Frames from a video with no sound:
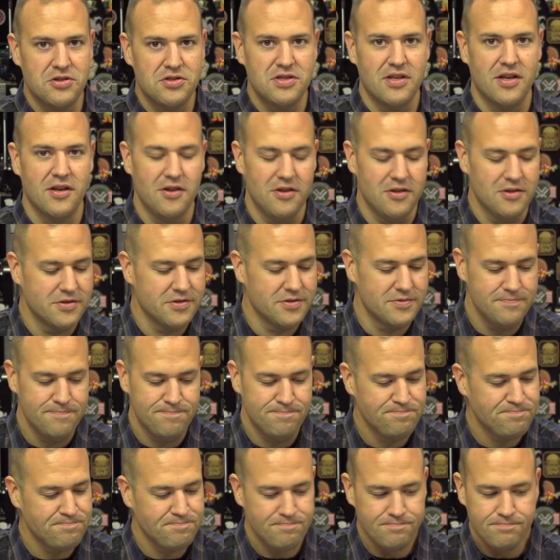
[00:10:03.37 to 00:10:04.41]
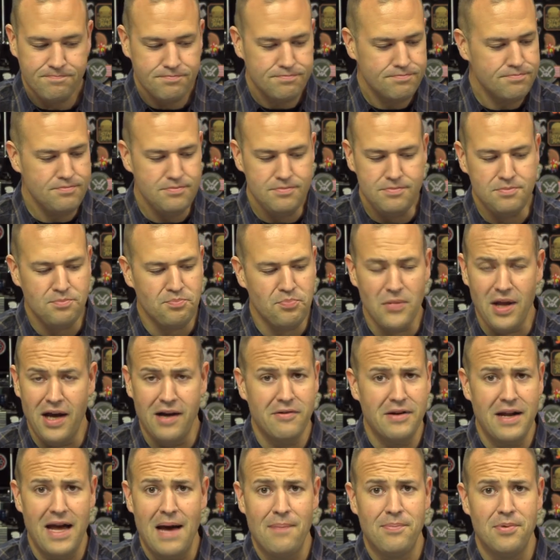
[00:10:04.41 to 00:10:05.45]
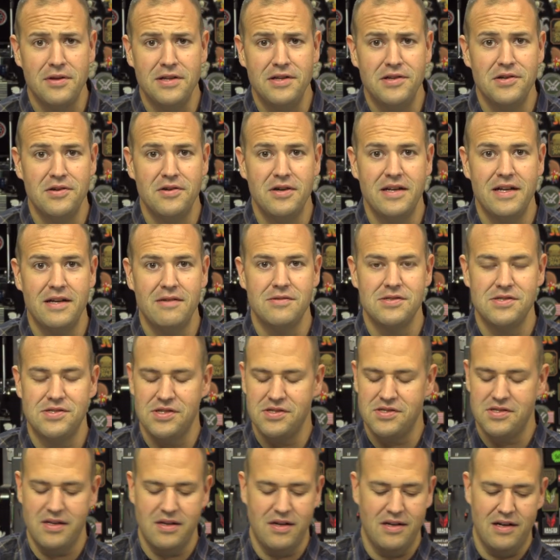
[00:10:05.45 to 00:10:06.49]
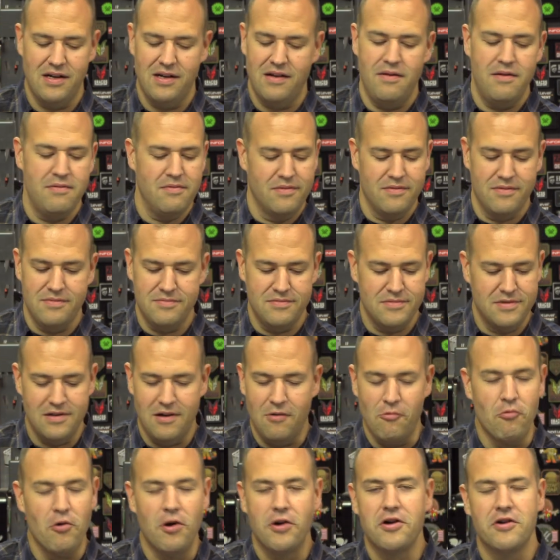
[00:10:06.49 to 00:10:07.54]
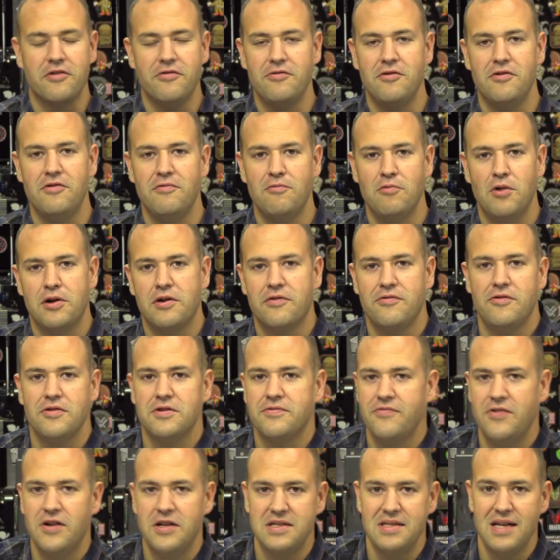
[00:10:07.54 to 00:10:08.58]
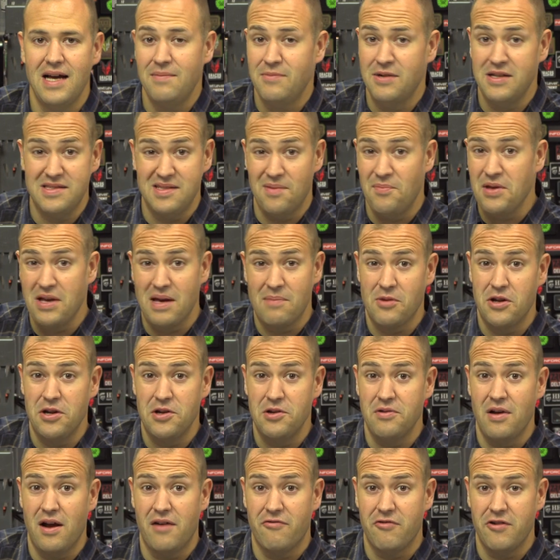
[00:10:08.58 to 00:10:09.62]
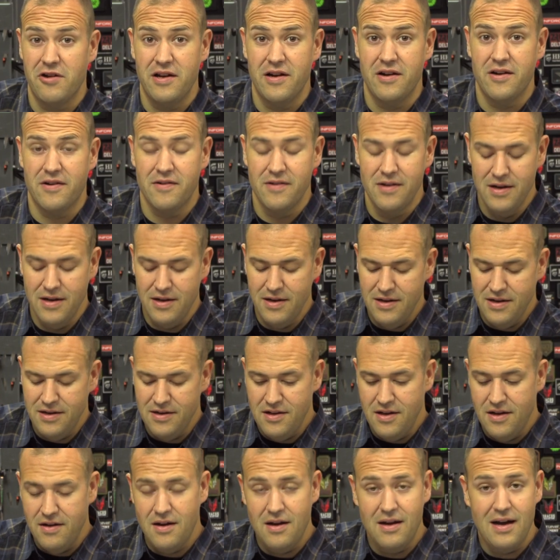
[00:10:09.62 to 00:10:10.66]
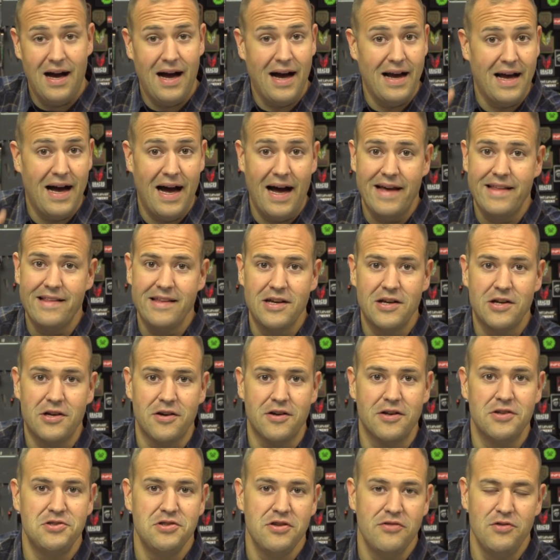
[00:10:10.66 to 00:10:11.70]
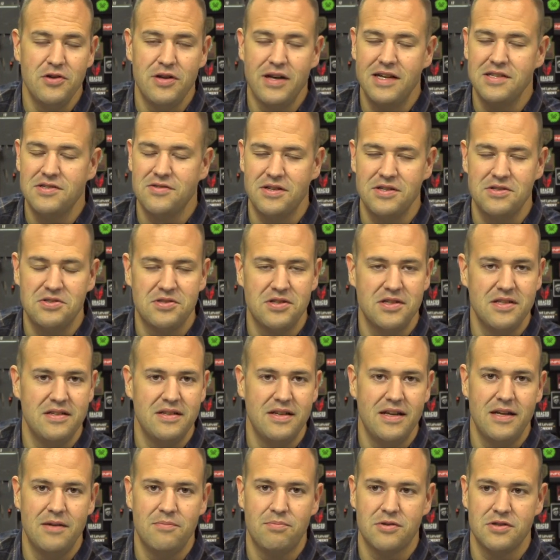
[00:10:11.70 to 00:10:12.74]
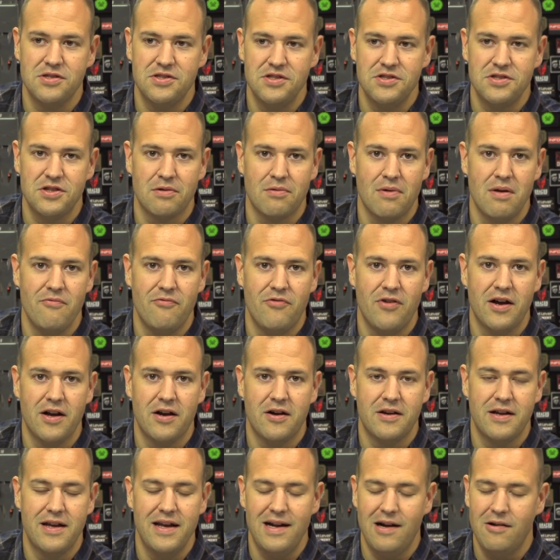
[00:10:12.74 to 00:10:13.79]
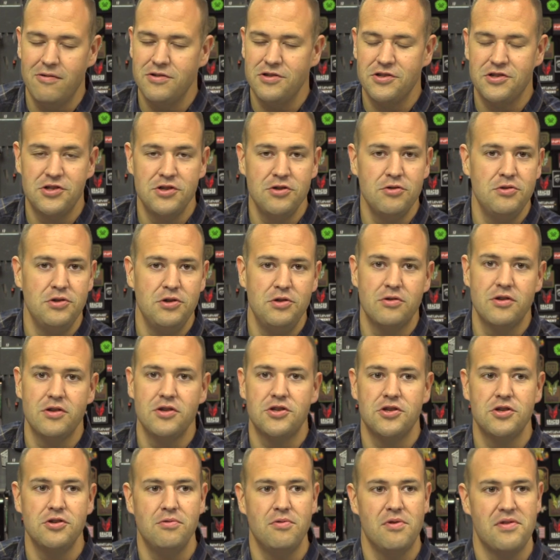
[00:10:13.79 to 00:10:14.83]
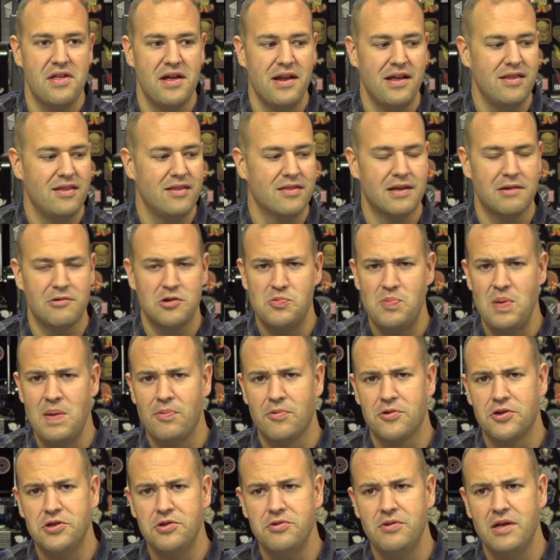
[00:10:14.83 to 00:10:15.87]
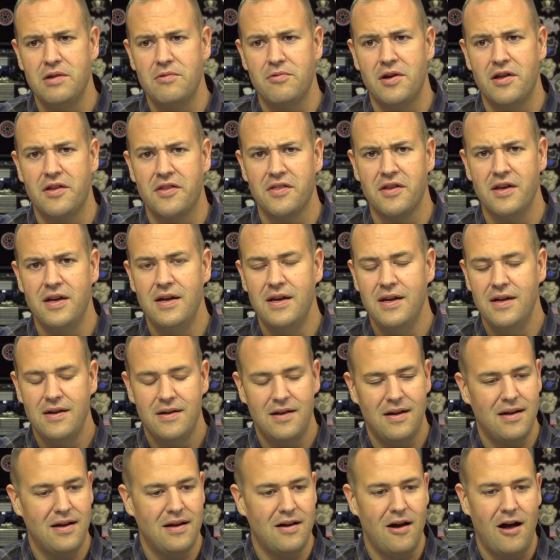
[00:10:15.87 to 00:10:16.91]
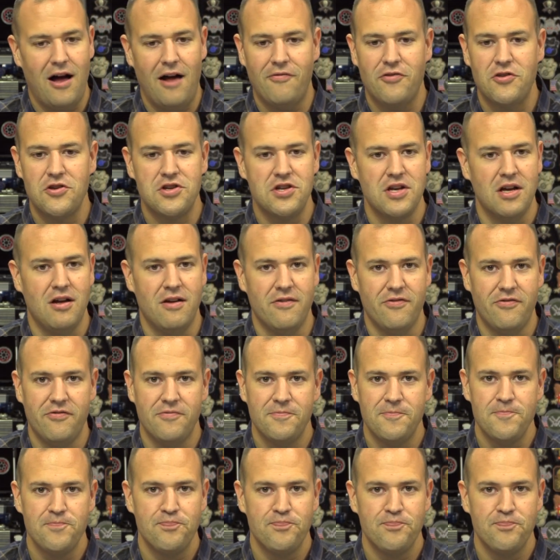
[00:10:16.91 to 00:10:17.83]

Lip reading: skills, I would happily do it. It was just a wonderful, wonderful fun time. And it's something I'm gonna do every year. I highly encourage you, if you guys are interested in precision rimfire, get out and shoot. You can shoot with anything. There was people shooting with off the shelf